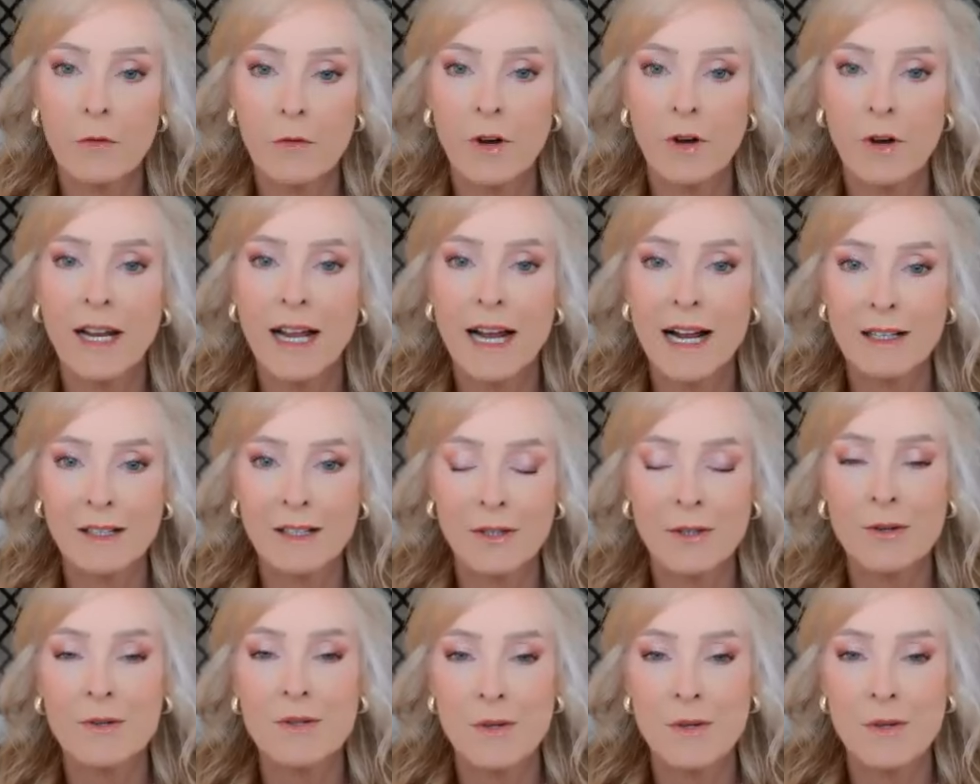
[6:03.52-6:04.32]
different
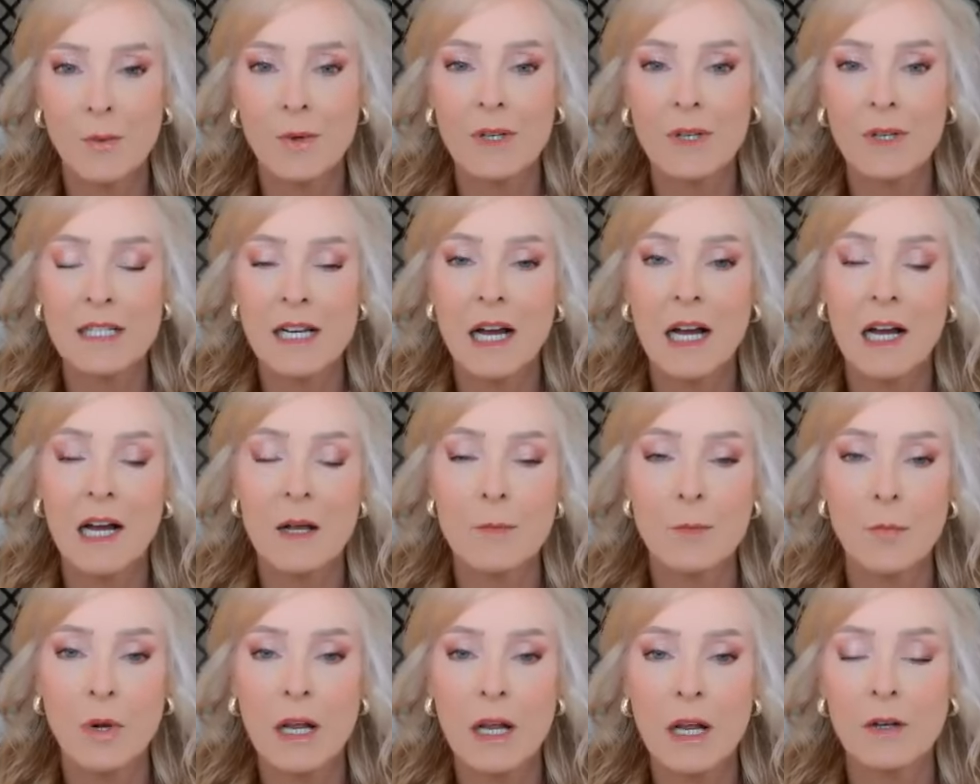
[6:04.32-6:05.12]
calendars at one
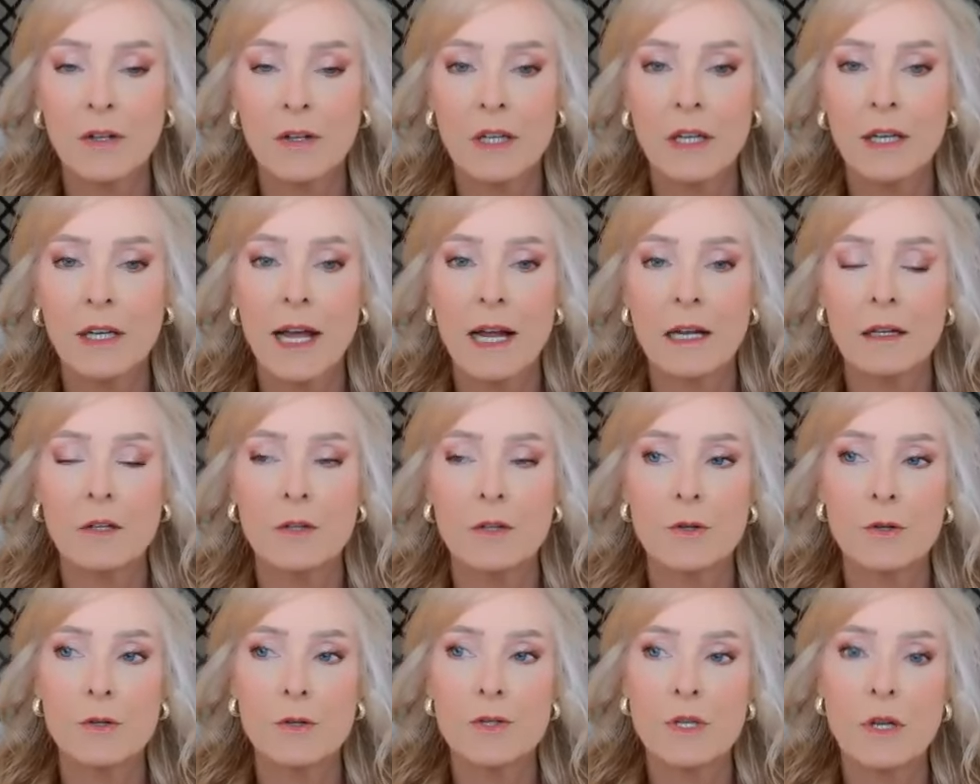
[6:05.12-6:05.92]
time when i look at
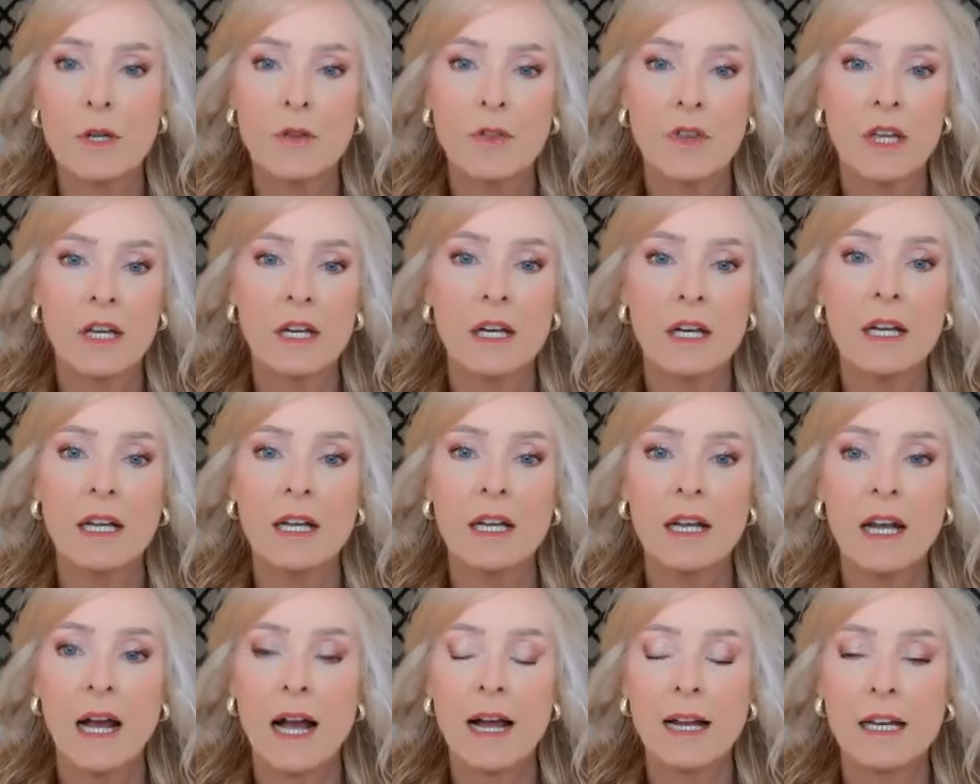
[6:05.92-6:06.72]
calendars so that
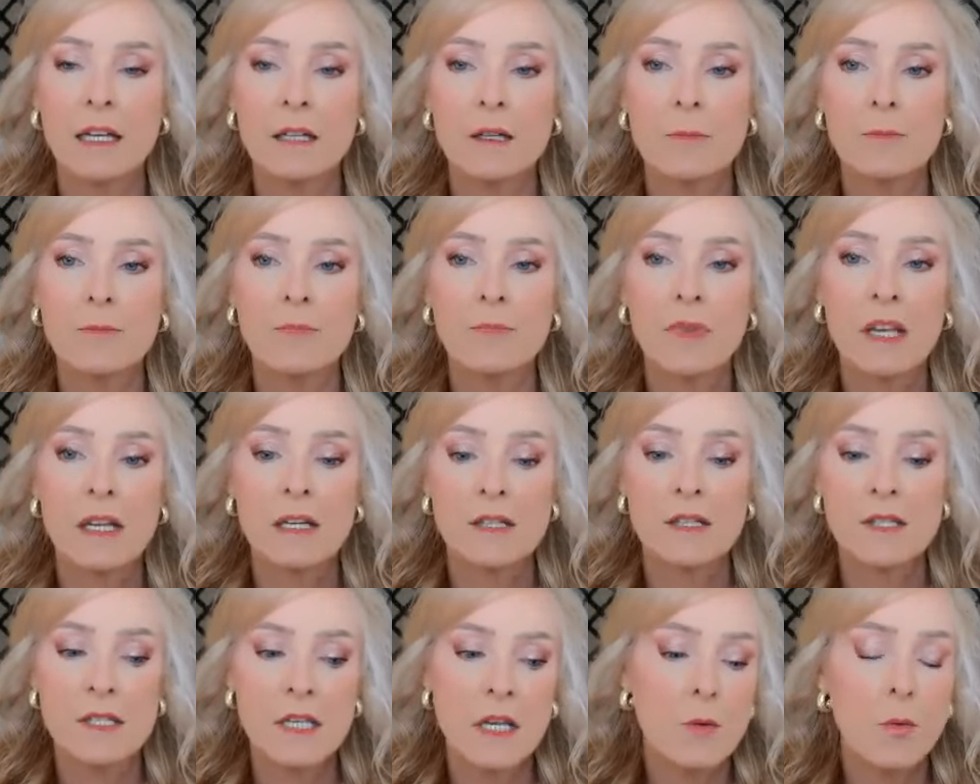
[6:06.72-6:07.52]
i can
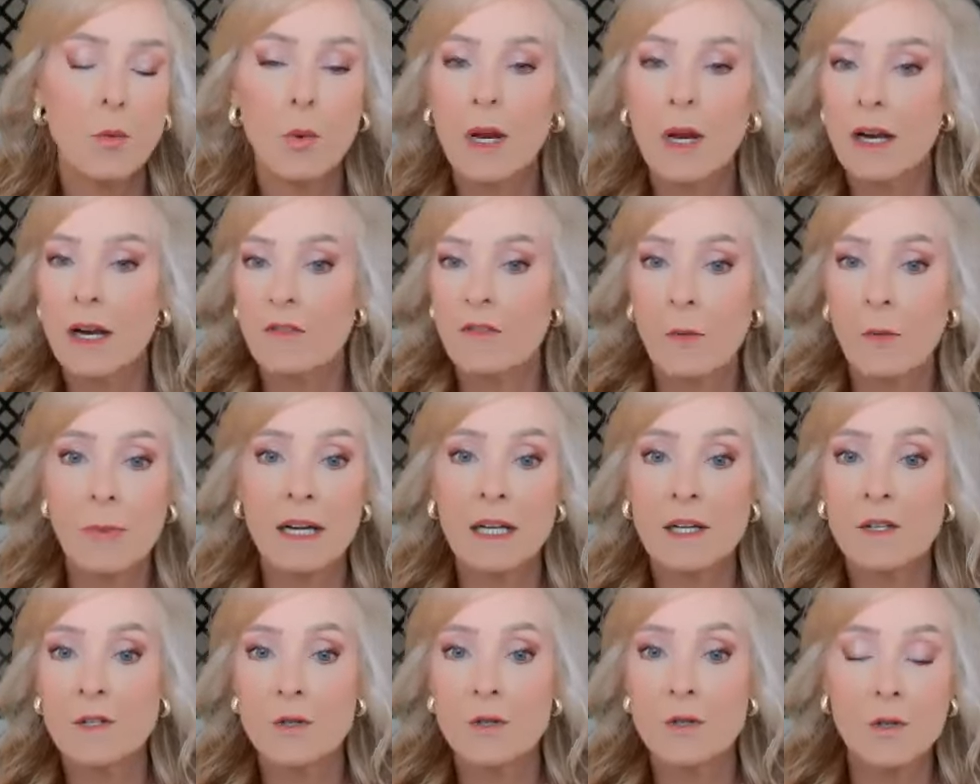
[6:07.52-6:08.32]
see what
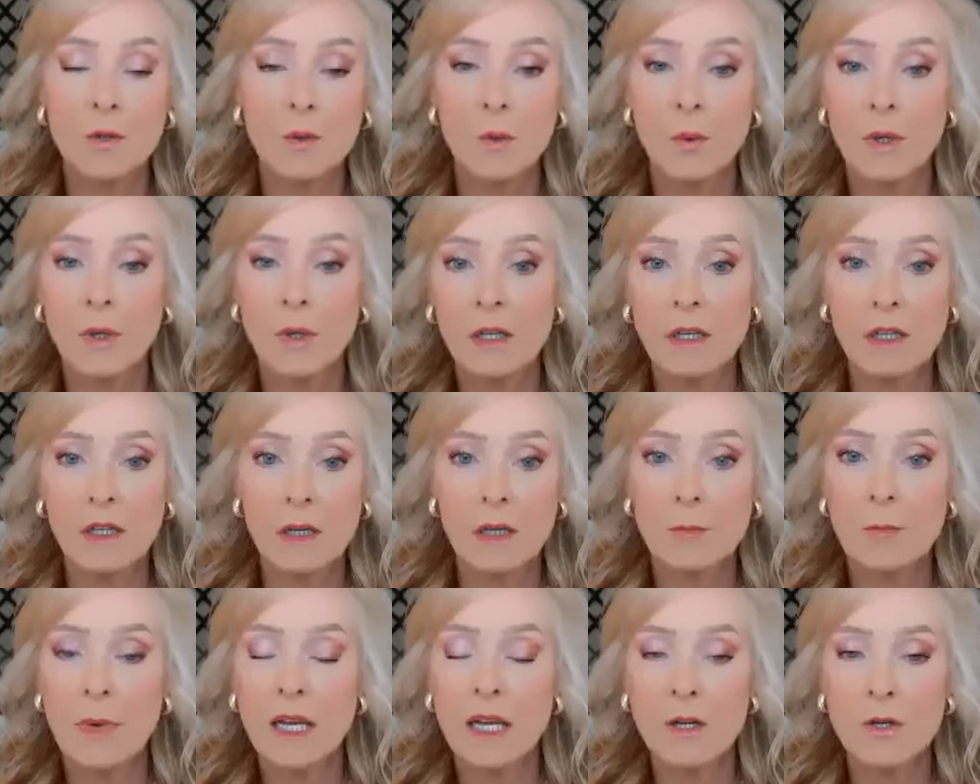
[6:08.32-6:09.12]
everybody's doing
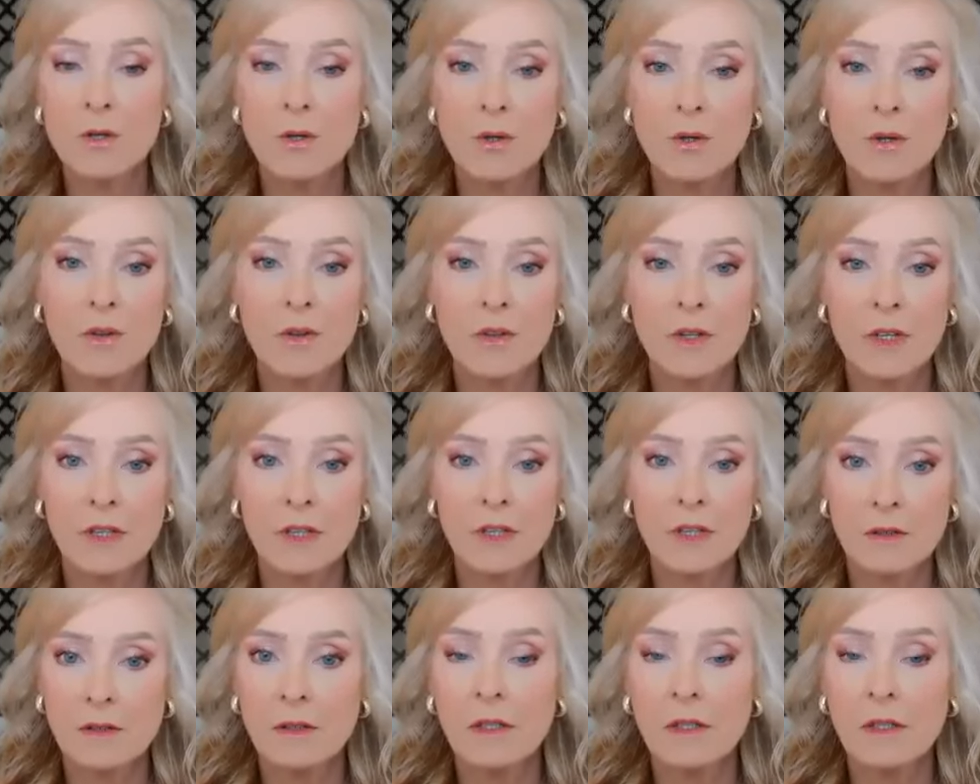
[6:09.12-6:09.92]
and make sure
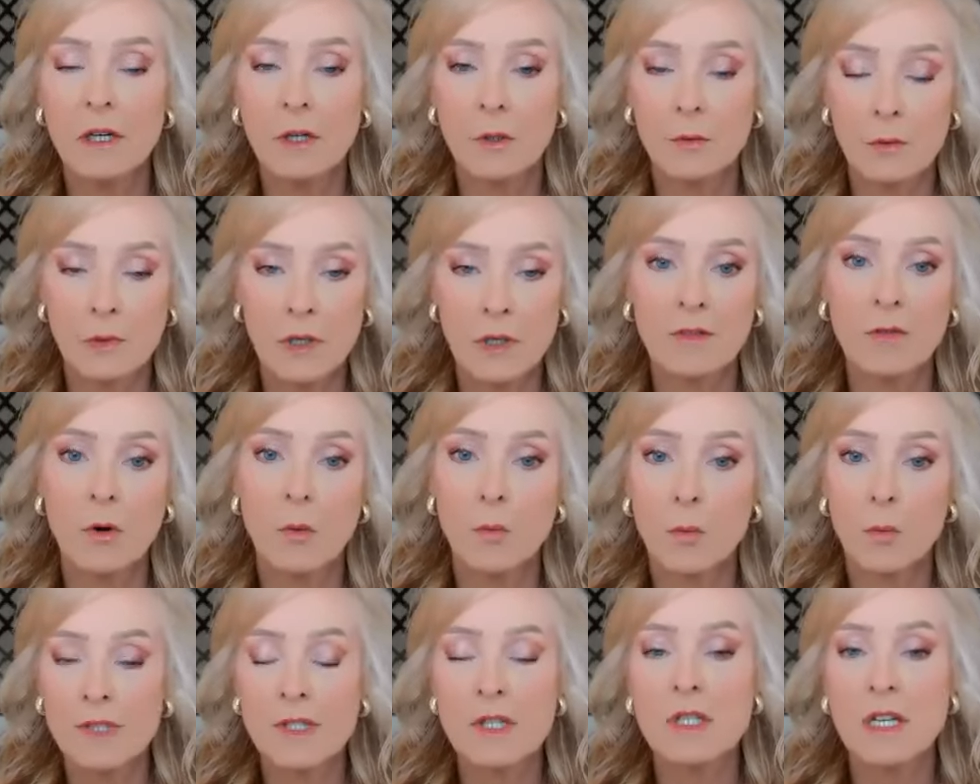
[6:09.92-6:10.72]
that you know
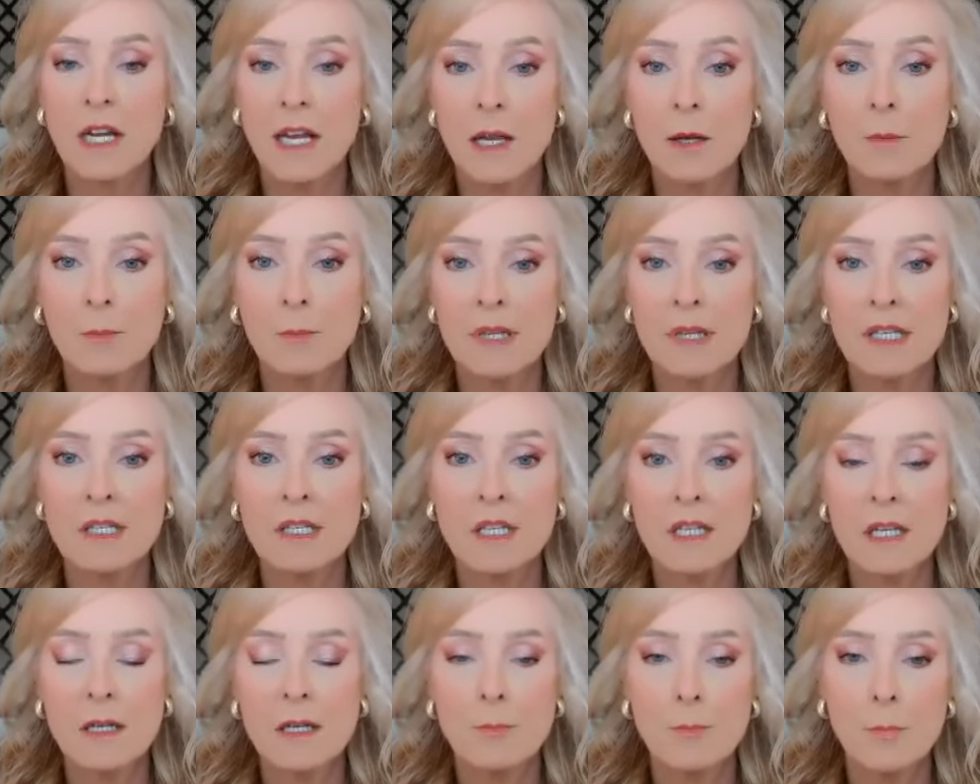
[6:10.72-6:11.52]
everyone's staying
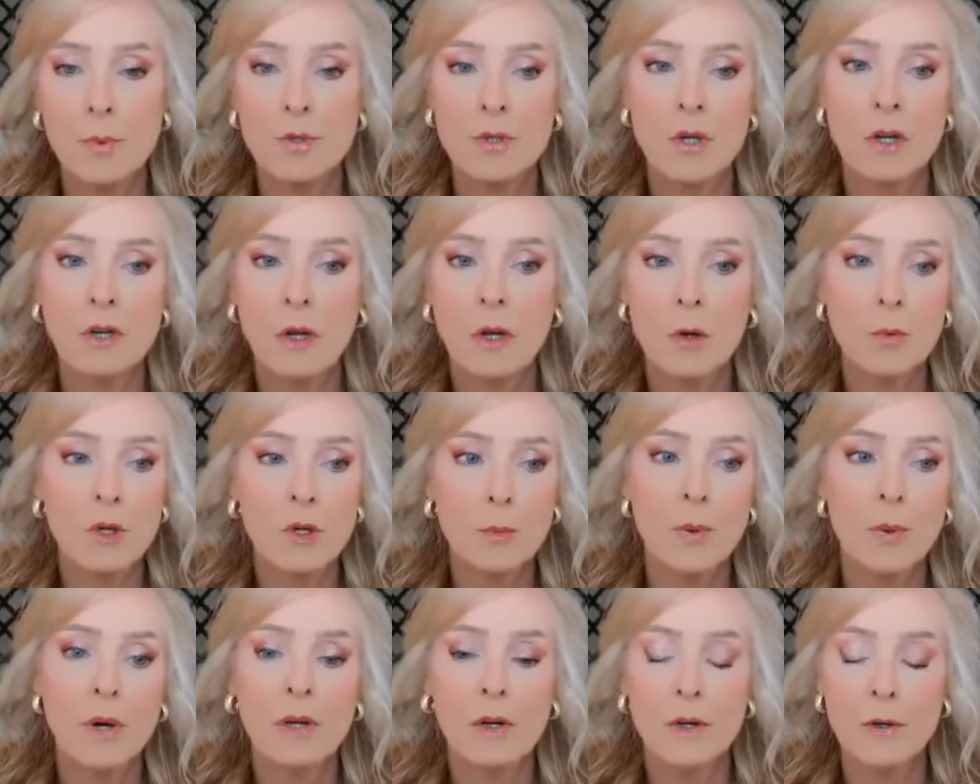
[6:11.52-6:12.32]
busy particularly when
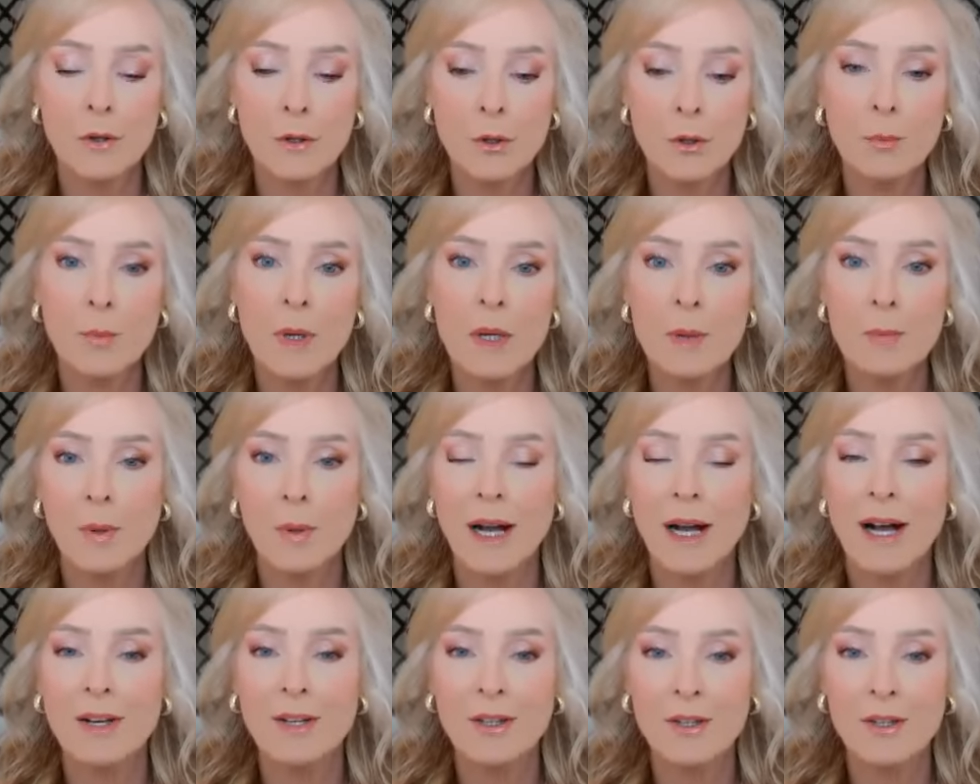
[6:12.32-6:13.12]
you bring on new
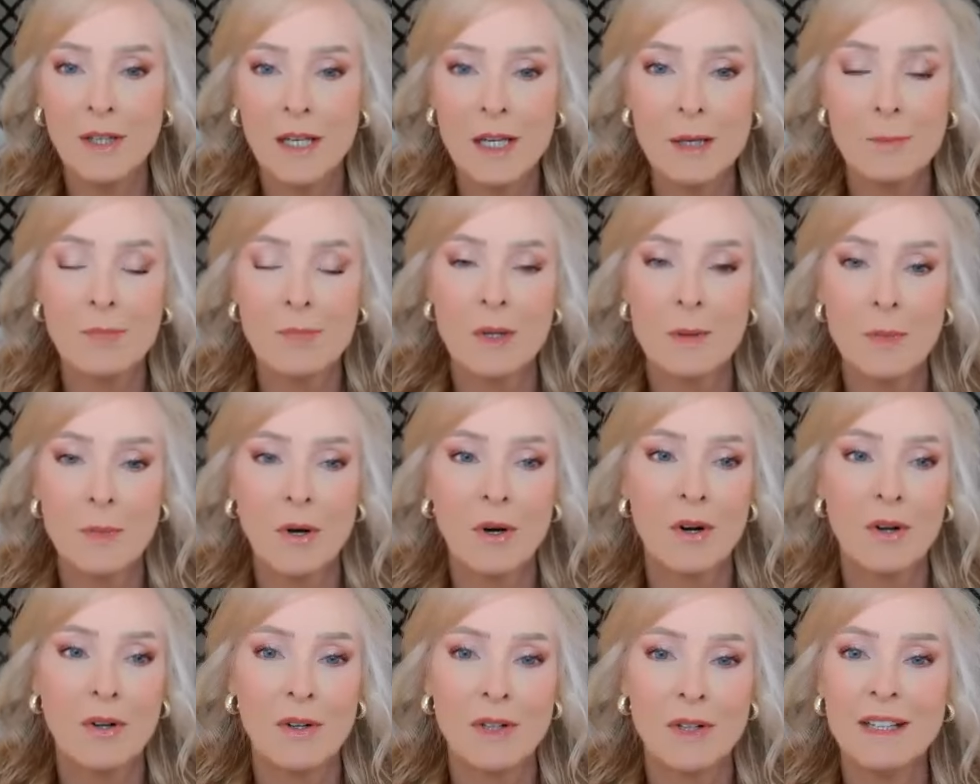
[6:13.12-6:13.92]
people how do you keep them
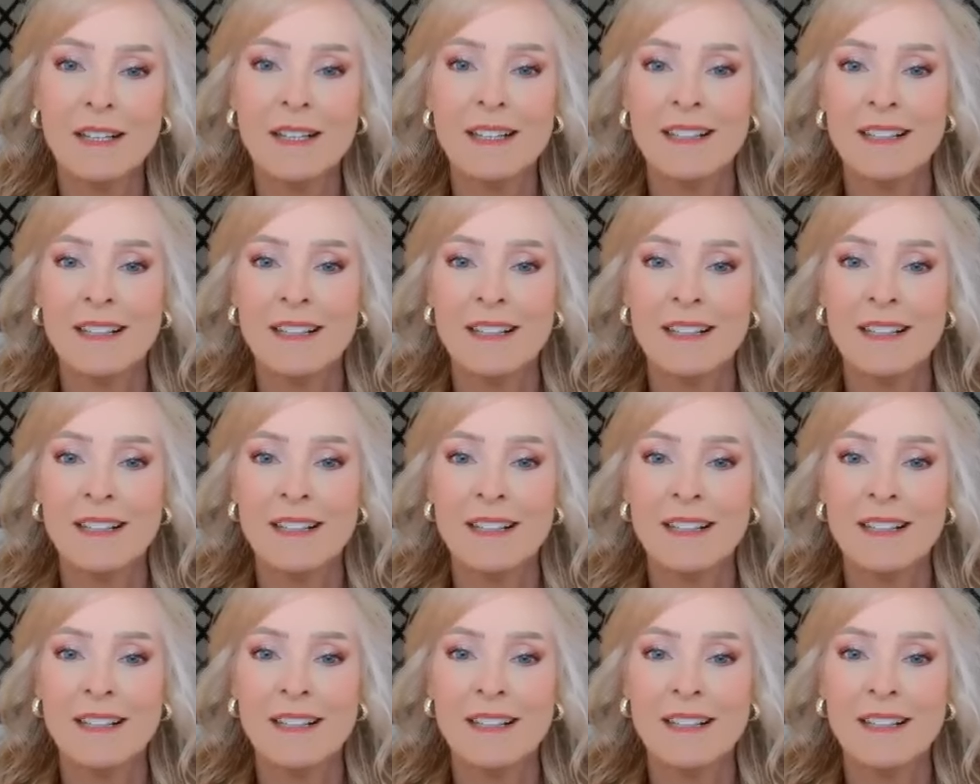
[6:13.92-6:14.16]
all